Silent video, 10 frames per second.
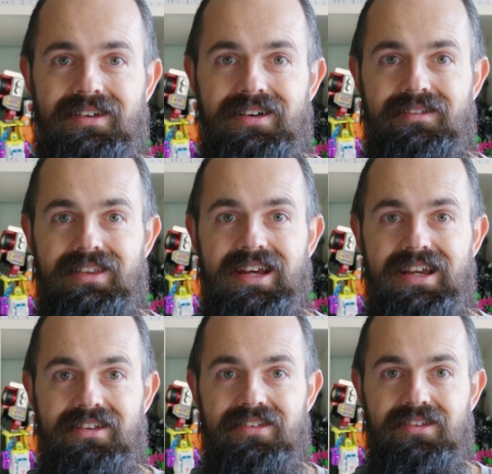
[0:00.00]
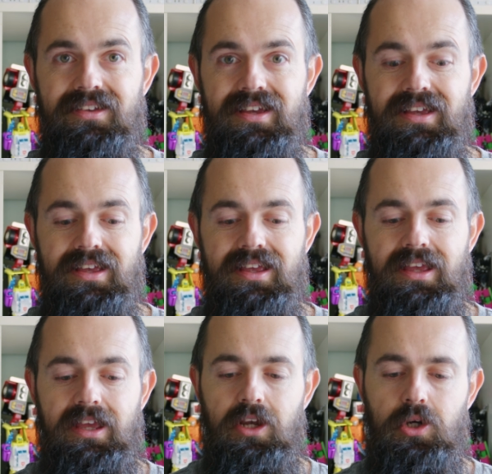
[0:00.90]
I mean, that is
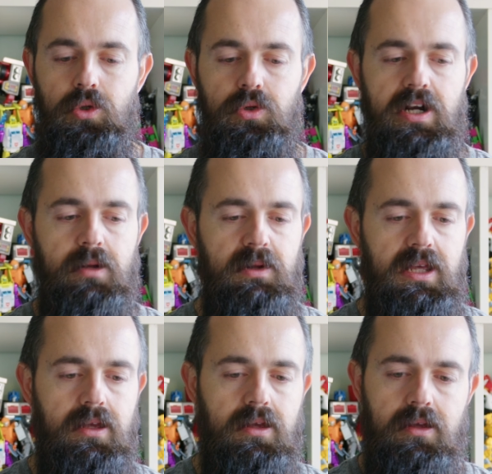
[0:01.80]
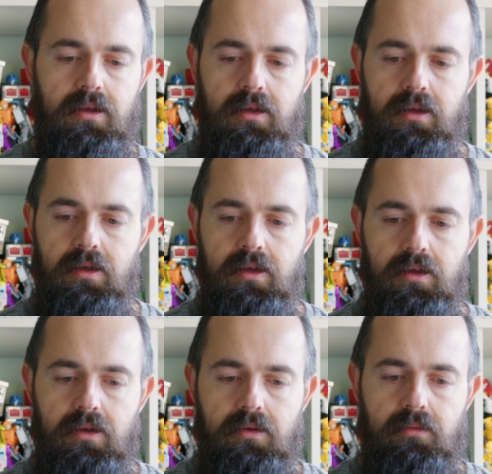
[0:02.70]
incredibly
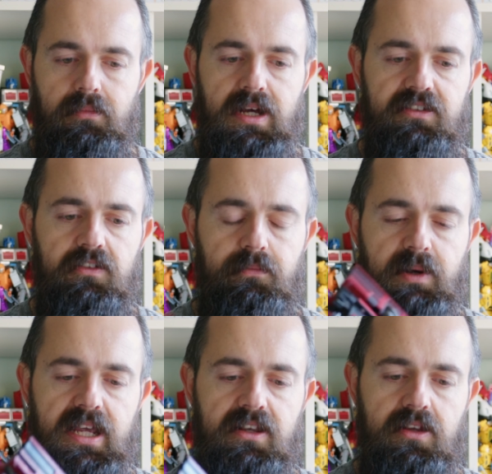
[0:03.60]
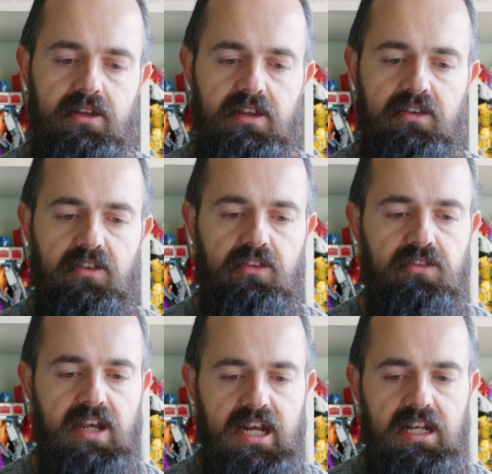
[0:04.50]
massive. Paint is
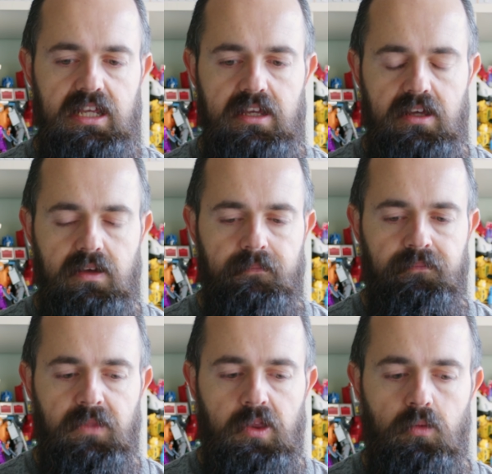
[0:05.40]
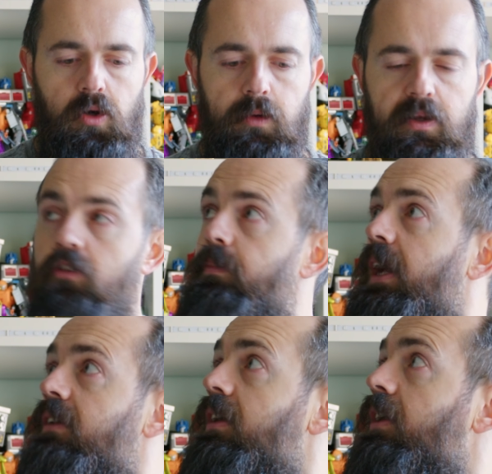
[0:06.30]
exactly what you would
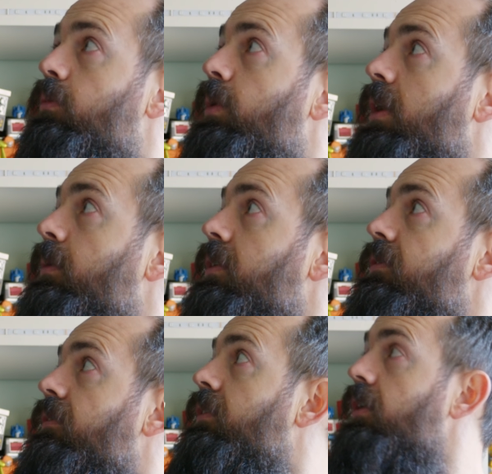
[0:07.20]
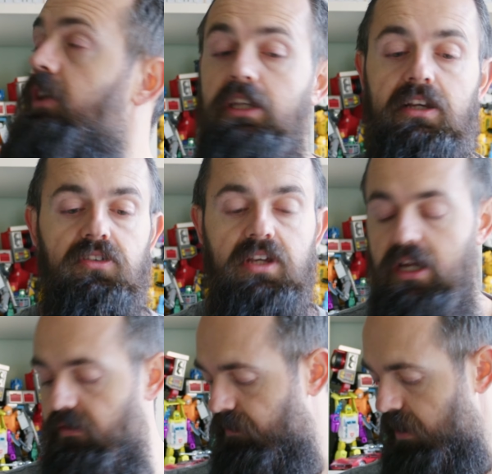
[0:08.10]
expect as well. I wonder if I've got, yes I
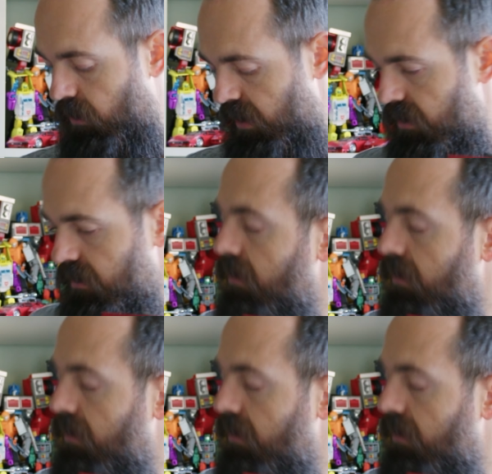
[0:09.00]
have, bear with.